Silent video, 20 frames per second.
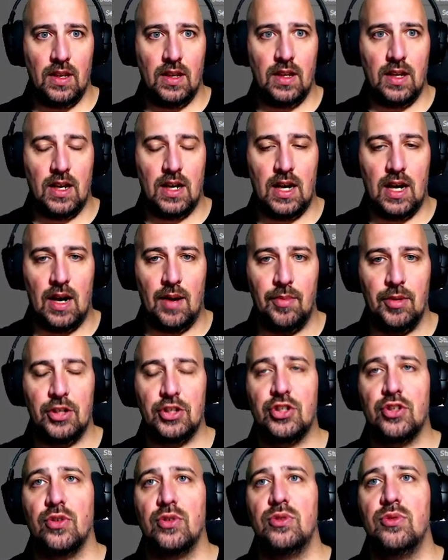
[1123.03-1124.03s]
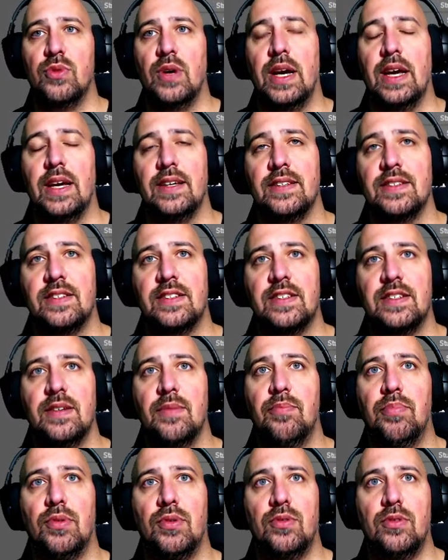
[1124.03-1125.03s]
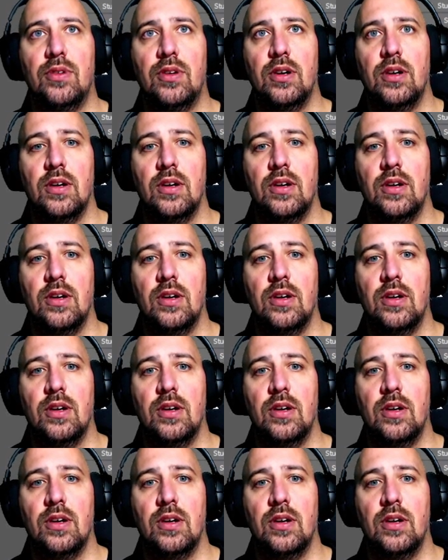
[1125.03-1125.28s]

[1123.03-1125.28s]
I'm going to show you a simple